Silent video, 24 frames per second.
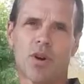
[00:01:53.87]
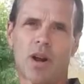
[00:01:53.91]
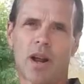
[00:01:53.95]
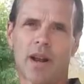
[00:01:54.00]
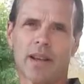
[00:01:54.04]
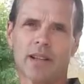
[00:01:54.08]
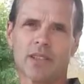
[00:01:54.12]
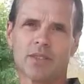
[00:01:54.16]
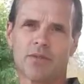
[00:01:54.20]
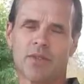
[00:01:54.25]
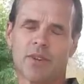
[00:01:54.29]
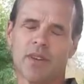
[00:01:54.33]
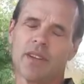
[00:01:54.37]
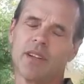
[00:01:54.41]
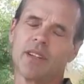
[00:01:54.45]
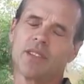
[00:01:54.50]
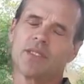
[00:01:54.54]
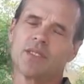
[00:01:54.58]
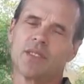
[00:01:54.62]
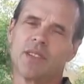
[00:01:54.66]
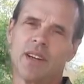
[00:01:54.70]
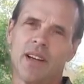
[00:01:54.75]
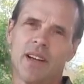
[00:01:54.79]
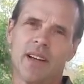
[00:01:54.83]
products for
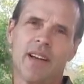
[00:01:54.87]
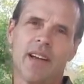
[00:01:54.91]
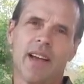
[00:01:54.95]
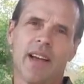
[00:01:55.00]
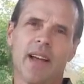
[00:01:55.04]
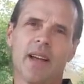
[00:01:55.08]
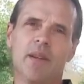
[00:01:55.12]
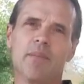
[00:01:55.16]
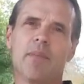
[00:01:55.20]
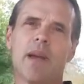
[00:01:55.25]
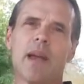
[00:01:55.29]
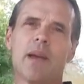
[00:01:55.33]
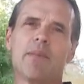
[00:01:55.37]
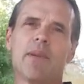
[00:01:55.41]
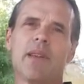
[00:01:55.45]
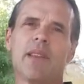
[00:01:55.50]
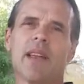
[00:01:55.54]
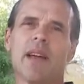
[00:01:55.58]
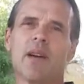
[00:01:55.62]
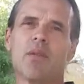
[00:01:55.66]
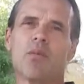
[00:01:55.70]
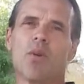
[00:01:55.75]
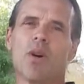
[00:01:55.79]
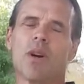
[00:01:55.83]
this and maybe
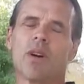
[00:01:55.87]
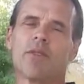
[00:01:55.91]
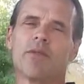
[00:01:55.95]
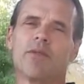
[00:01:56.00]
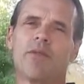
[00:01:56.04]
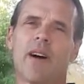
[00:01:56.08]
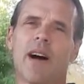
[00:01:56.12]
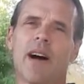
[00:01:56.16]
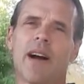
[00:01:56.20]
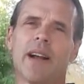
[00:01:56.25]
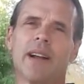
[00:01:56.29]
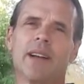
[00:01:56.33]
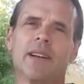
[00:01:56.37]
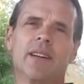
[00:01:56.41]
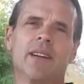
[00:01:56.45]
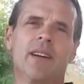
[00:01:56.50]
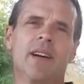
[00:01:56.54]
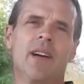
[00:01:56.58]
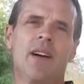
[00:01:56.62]
they work fine